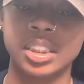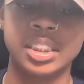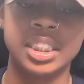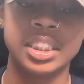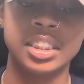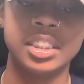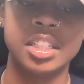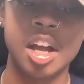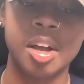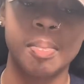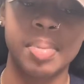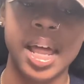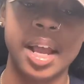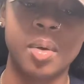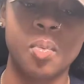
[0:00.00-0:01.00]
because these
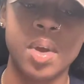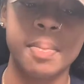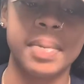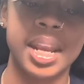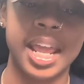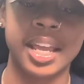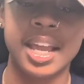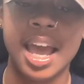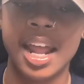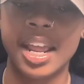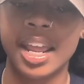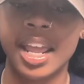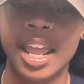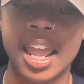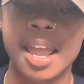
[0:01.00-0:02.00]
young black women ain't
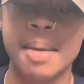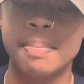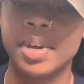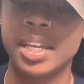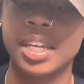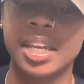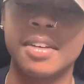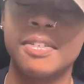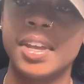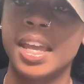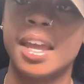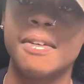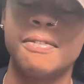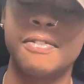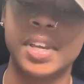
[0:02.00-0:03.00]
got a head but give head